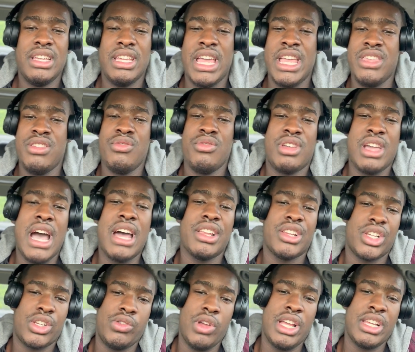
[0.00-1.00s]
And you got to
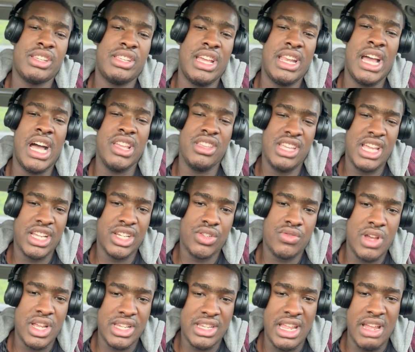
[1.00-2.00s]
stretch that out. You got to
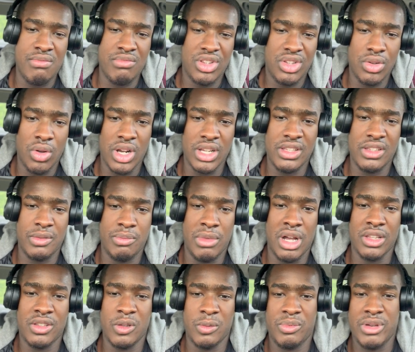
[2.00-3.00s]
stretch that psoariasis
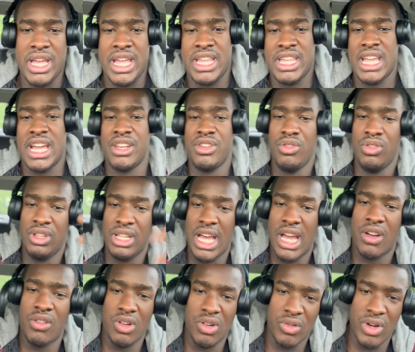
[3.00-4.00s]
muscle pain. You got to do
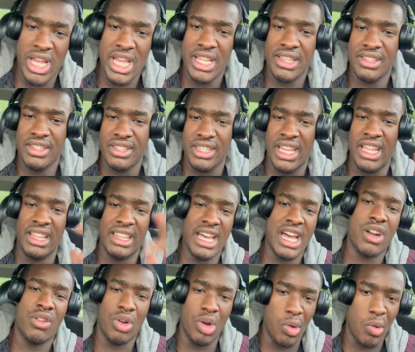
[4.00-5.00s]
lateral raises and
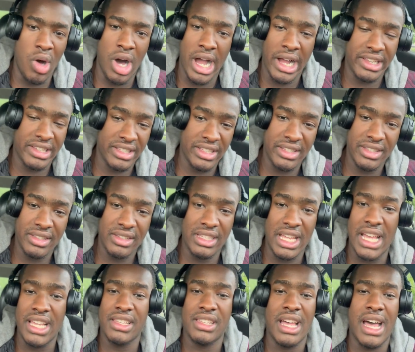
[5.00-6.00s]
lateral walks.
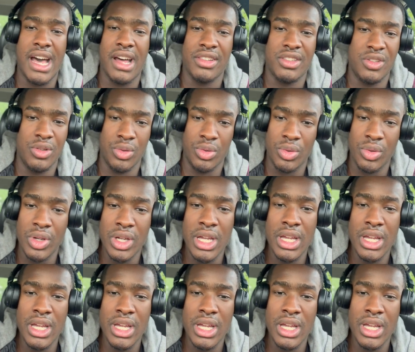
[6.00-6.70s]
That's how to,